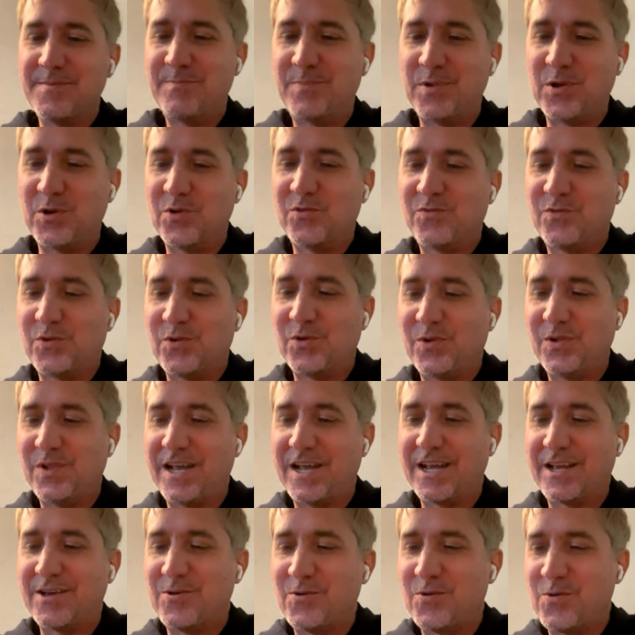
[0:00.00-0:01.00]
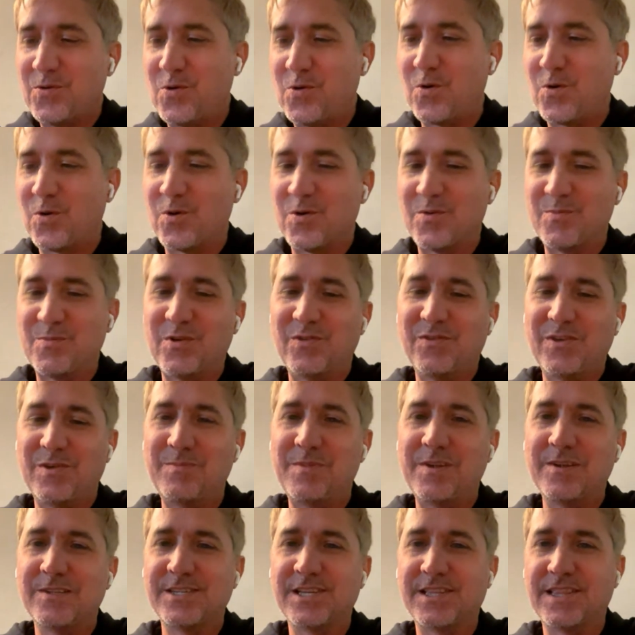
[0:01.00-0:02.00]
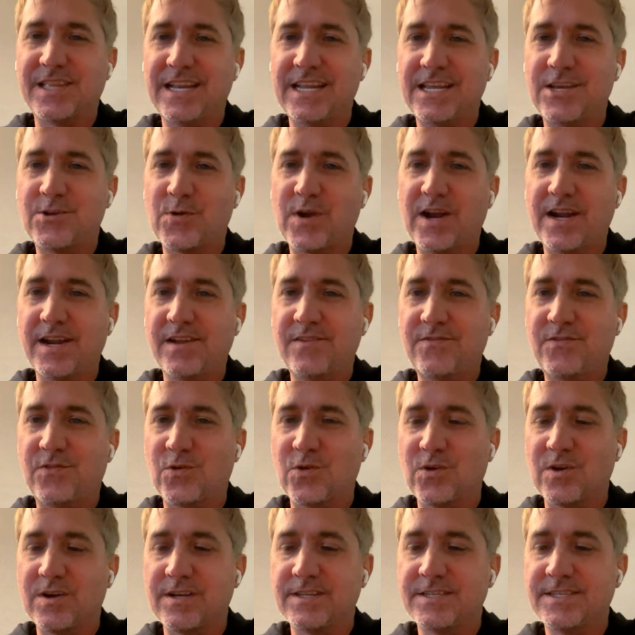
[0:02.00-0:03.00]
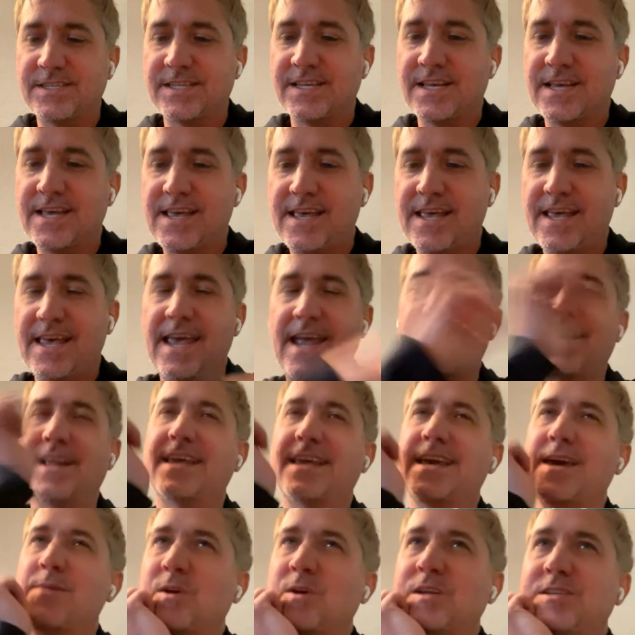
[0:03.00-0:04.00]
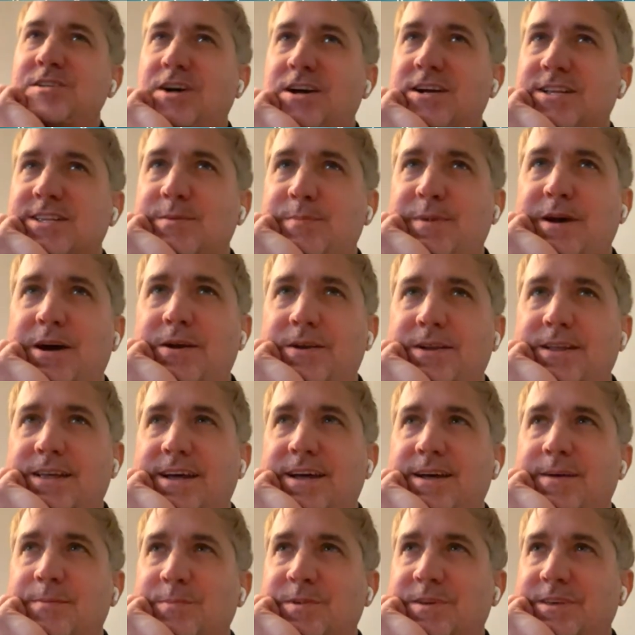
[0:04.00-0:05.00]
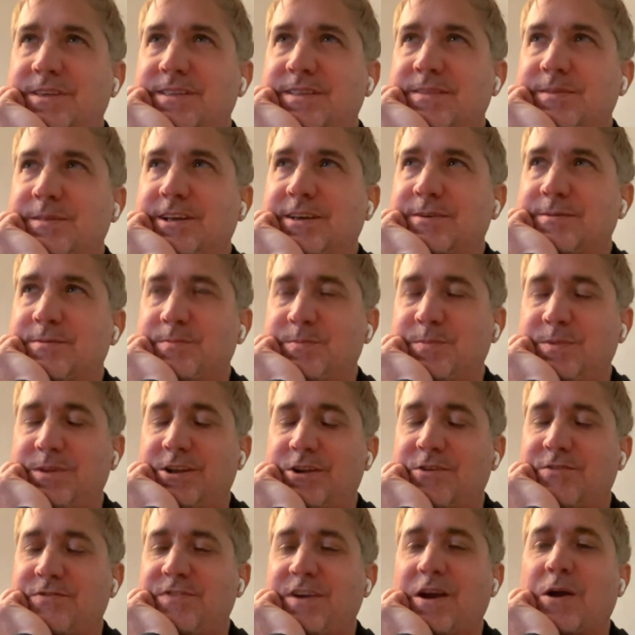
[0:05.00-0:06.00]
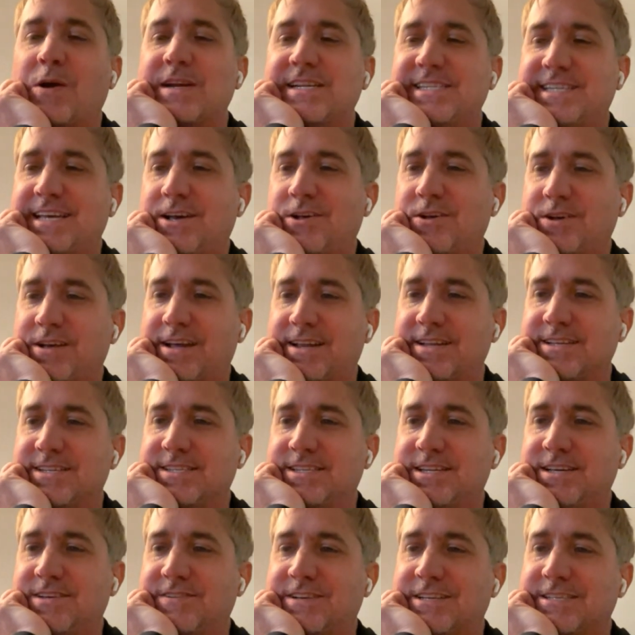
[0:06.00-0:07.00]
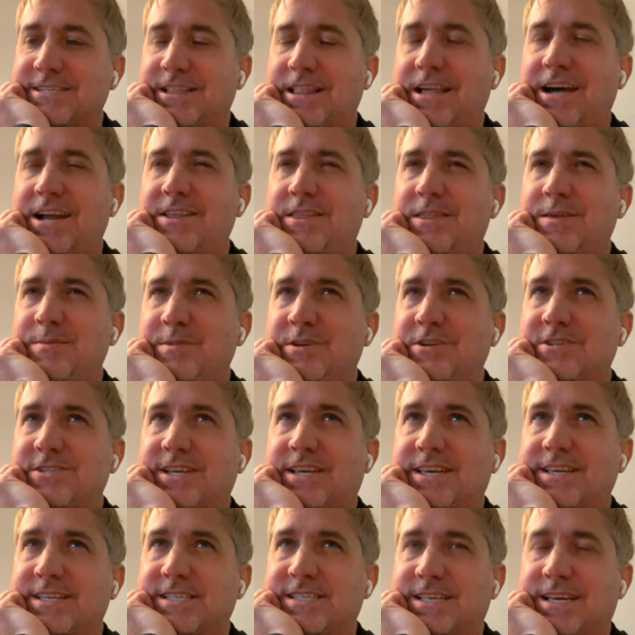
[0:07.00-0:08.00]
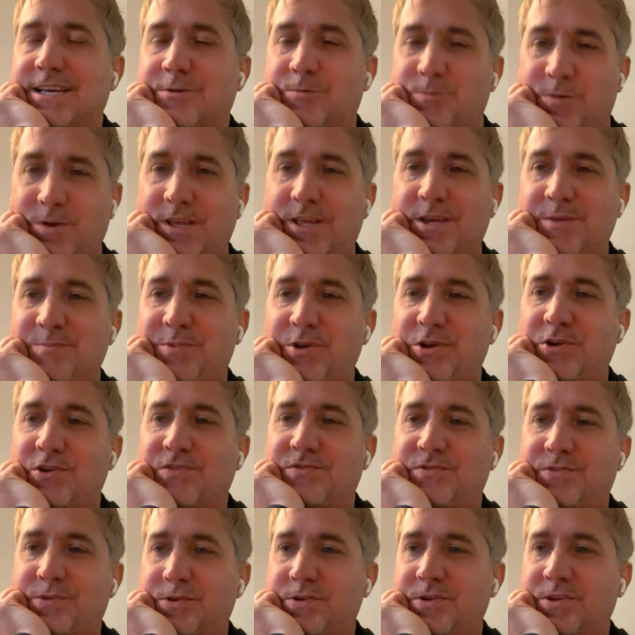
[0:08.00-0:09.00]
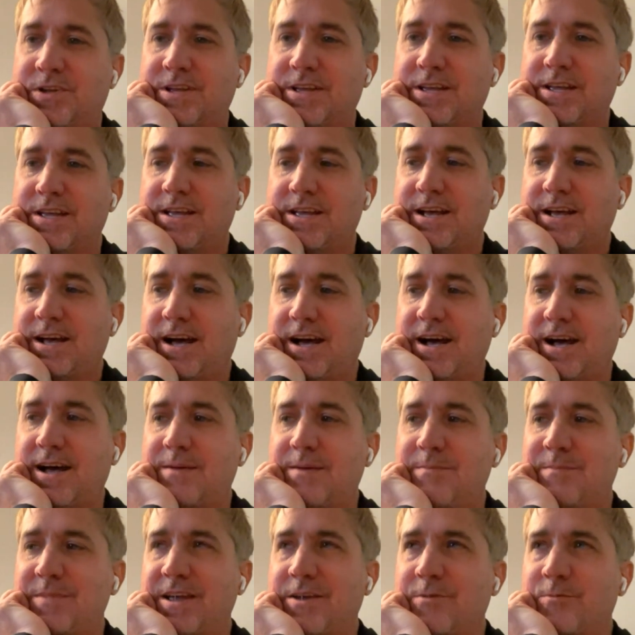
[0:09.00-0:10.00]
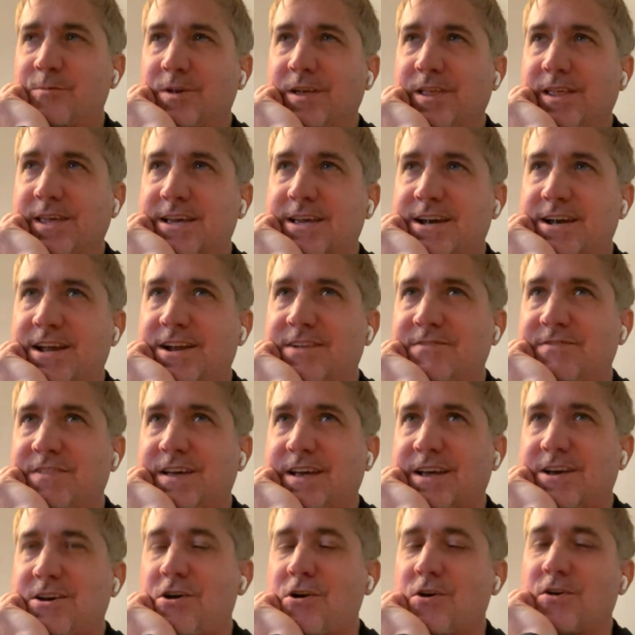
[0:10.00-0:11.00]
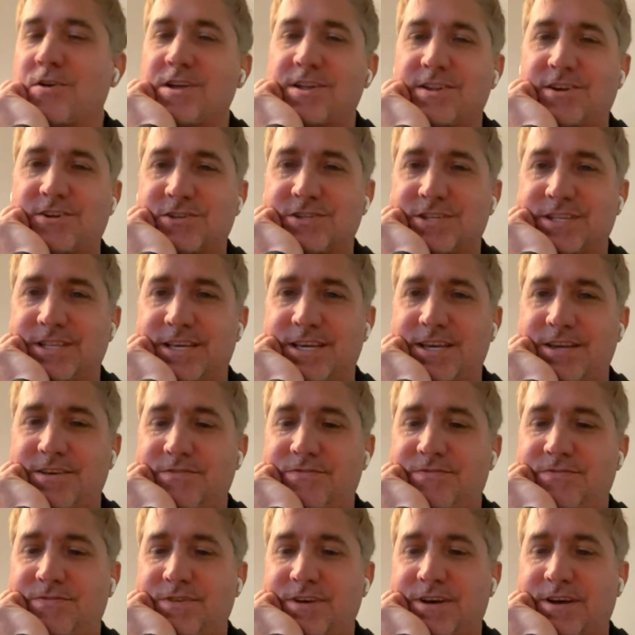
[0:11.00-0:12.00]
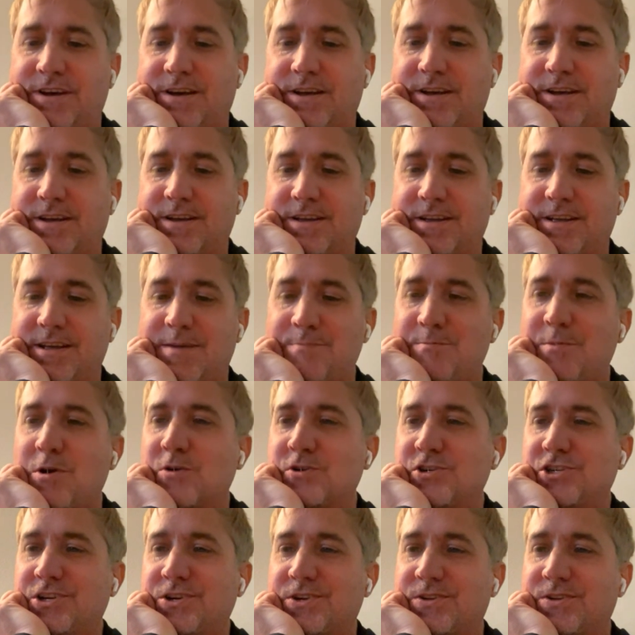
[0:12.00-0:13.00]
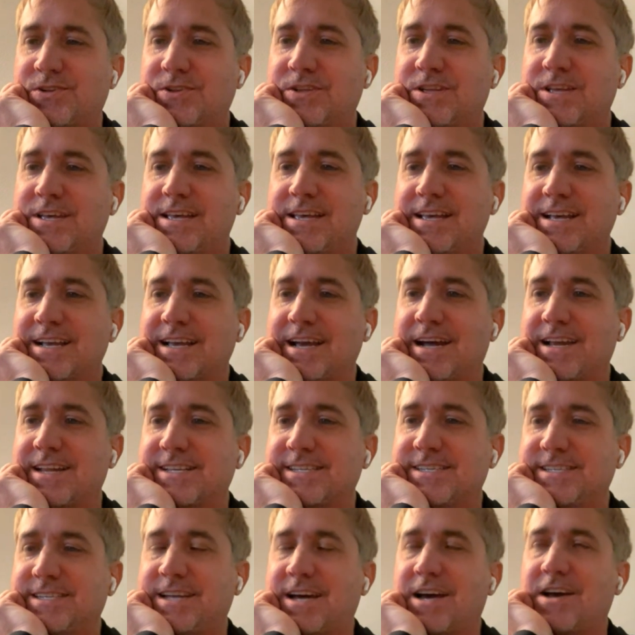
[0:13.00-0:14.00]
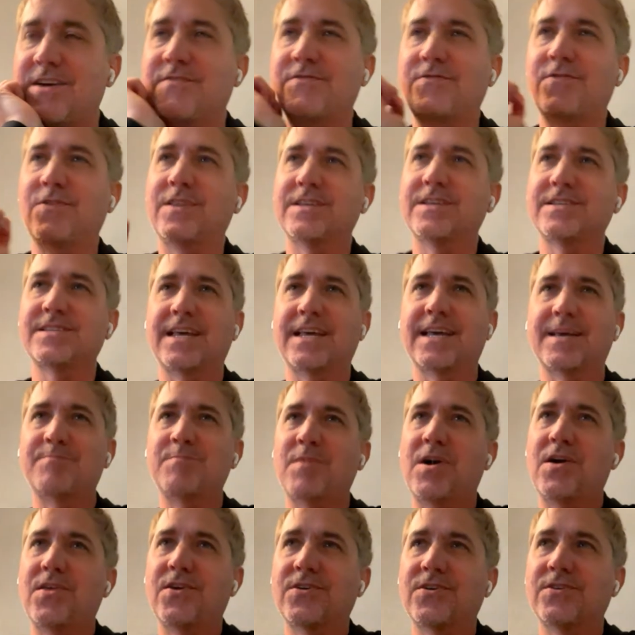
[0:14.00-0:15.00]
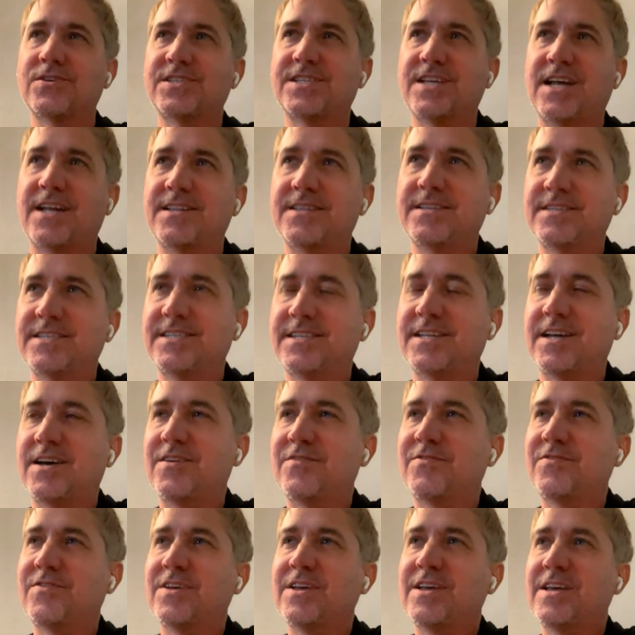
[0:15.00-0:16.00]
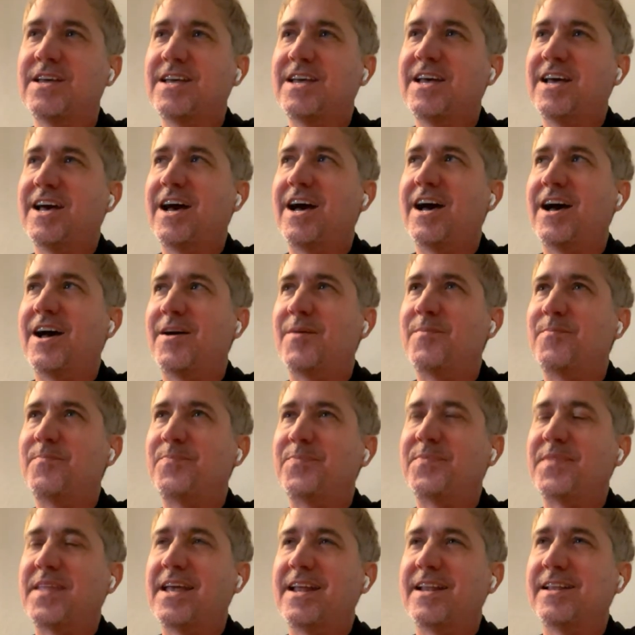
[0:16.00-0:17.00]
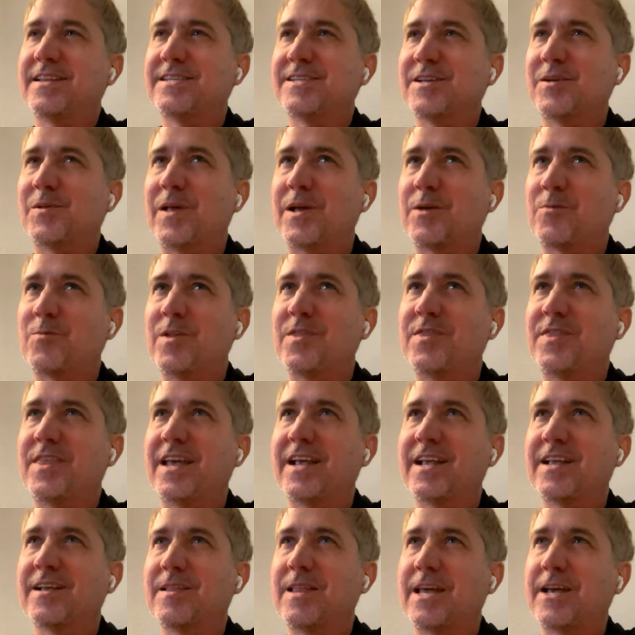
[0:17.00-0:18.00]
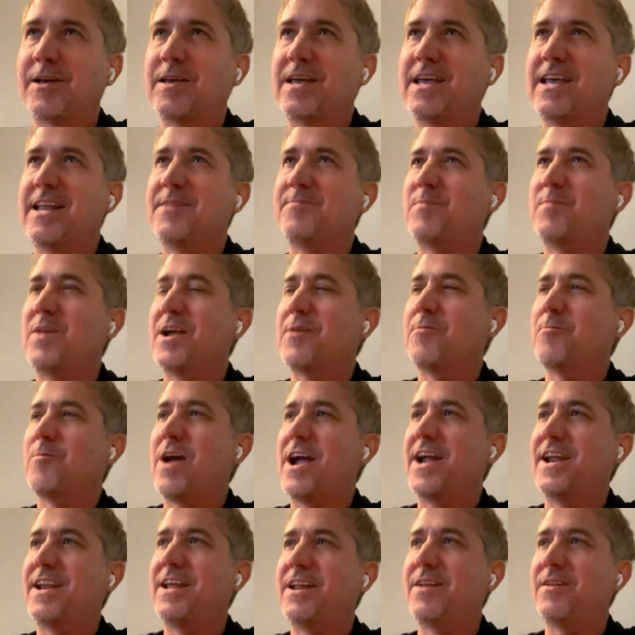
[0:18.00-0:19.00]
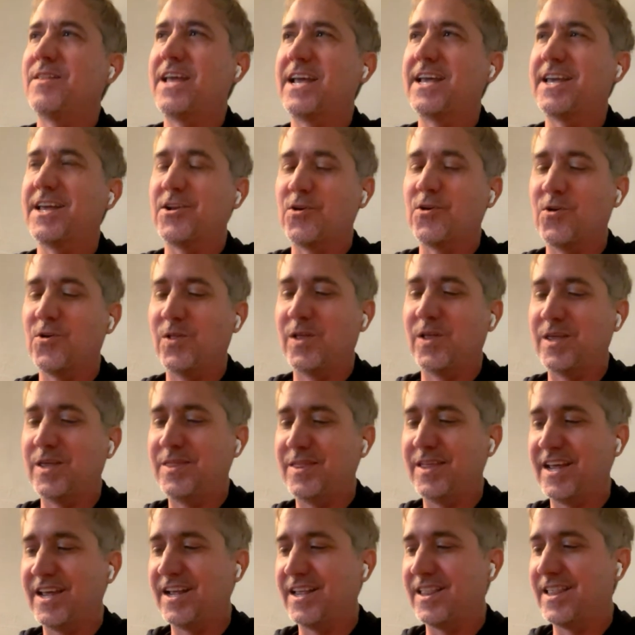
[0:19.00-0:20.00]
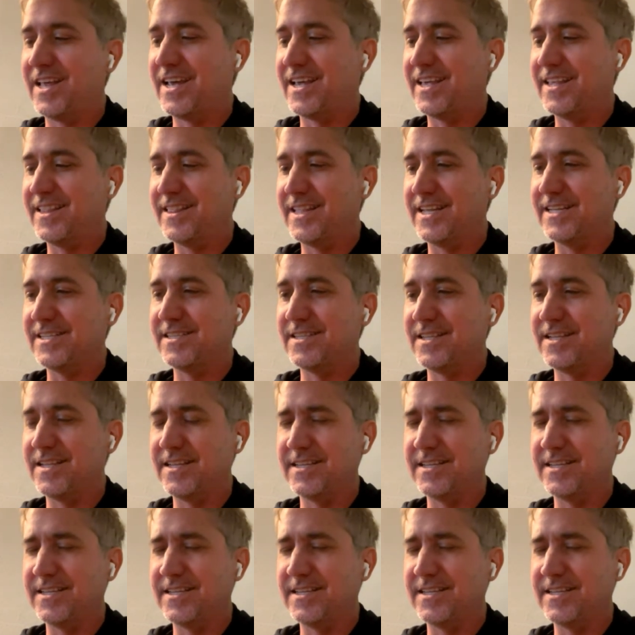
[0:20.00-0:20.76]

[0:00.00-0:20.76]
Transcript: beautiful like horror movie music that he created for us and again we talked about um, like you know fairy tale kind of stuff because a lot of the music is like really beautiful um, and really kind of like hard on your sleeve uh, emotional kind of stuff for this like mother son stuff um, and so like one thing like in my writing like an early thing like that